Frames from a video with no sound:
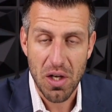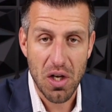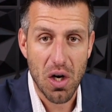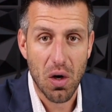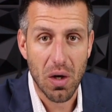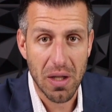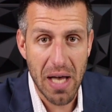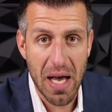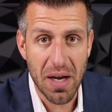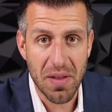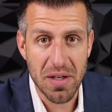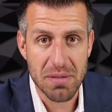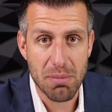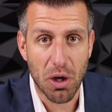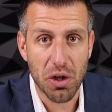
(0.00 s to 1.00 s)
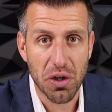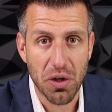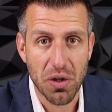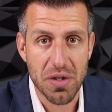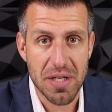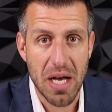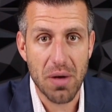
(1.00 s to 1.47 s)
you know, a lot of these
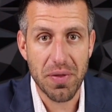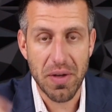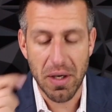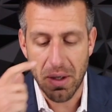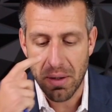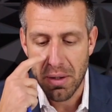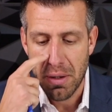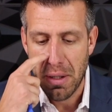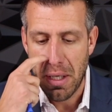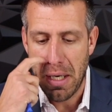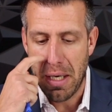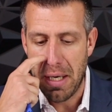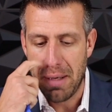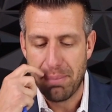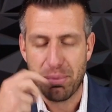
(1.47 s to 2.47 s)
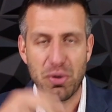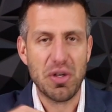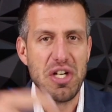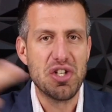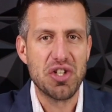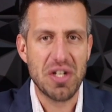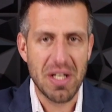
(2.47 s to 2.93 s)
marketers out there
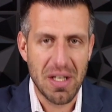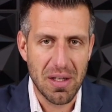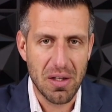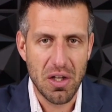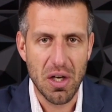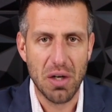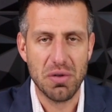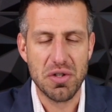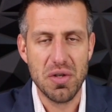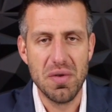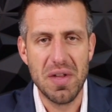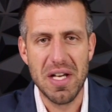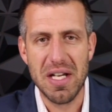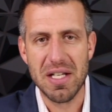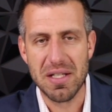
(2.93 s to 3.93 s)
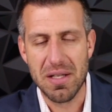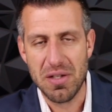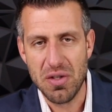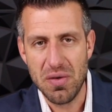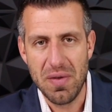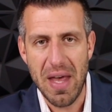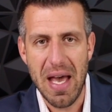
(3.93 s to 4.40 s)
preaching, you know, do this
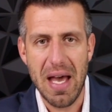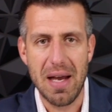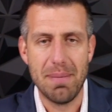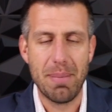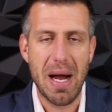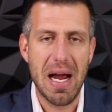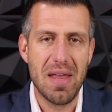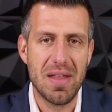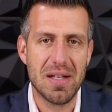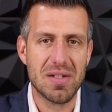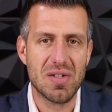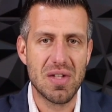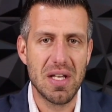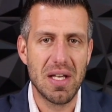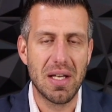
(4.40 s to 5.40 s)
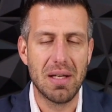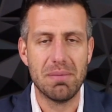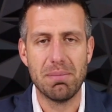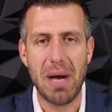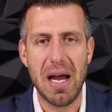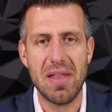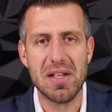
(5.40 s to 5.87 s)
and do that and buy this thing
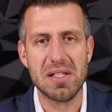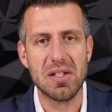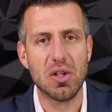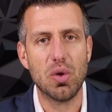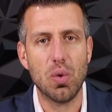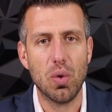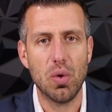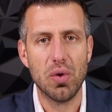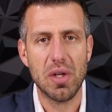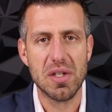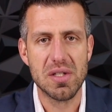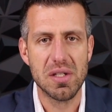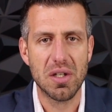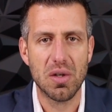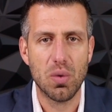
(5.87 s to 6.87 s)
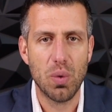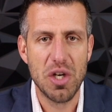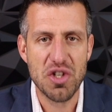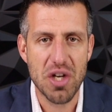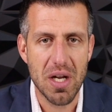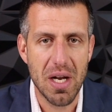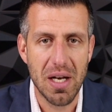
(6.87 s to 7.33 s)
and buy this little
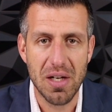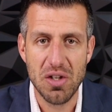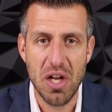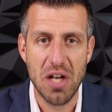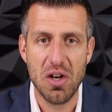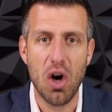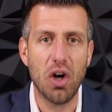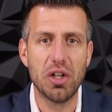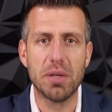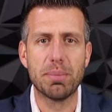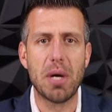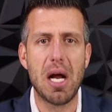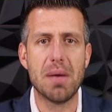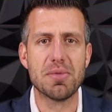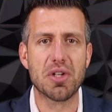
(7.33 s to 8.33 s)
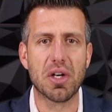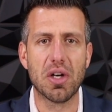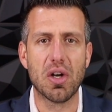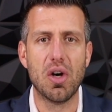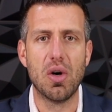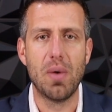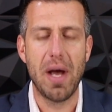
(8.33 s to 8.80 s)
widget and all your problems are going
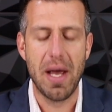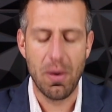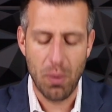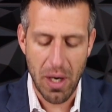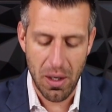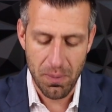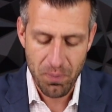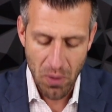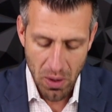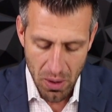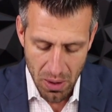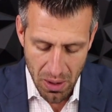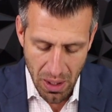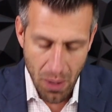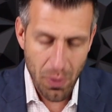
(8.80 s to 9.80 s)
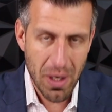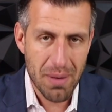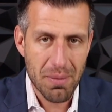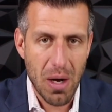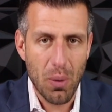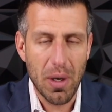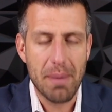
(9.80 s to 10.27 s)
to go away. Well, I
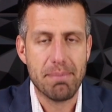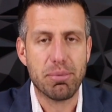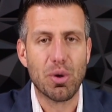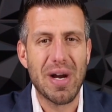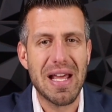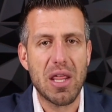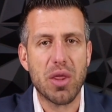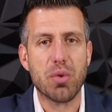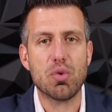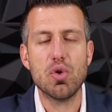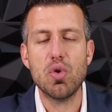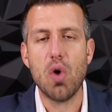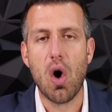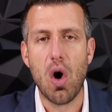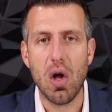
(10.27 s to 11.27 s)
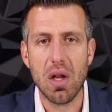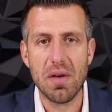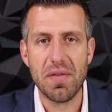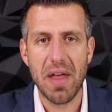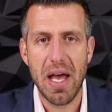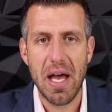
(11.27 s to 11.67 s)
want to break through all of